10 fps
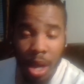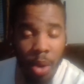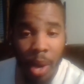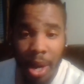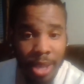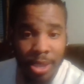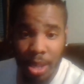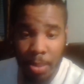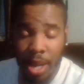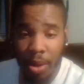Why not sit
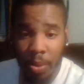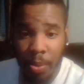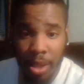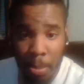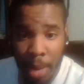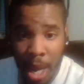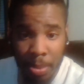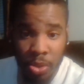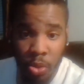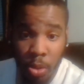them down and read the
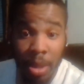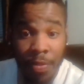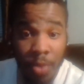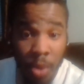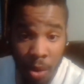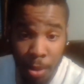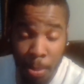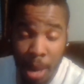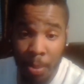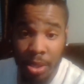Bible to them if you hold the
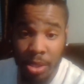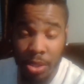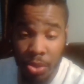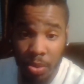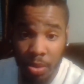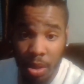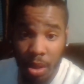Bible as the truth?